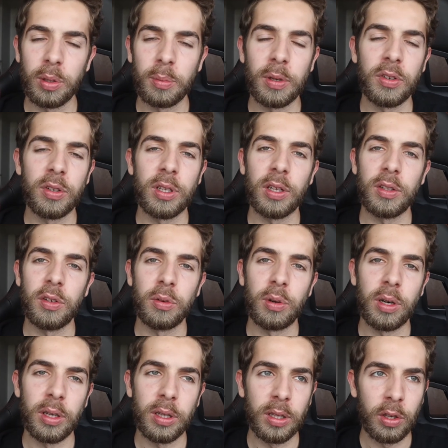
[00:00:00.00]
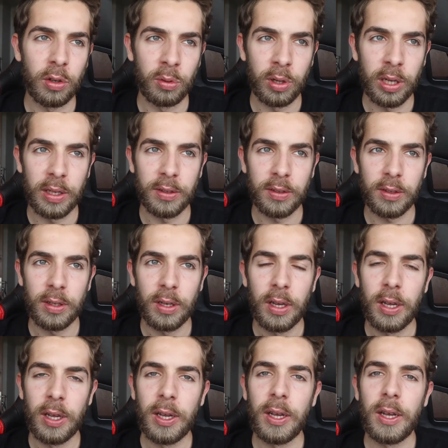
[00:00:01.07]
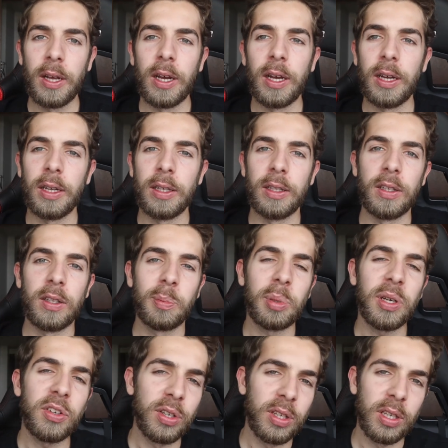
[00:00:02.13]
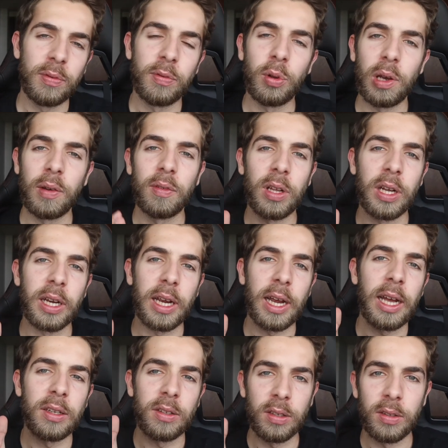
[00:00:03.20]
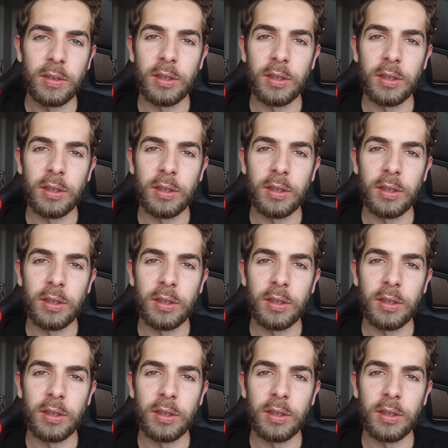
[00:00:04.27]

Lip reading: Imagine that you are in the US, and especially if you have like assets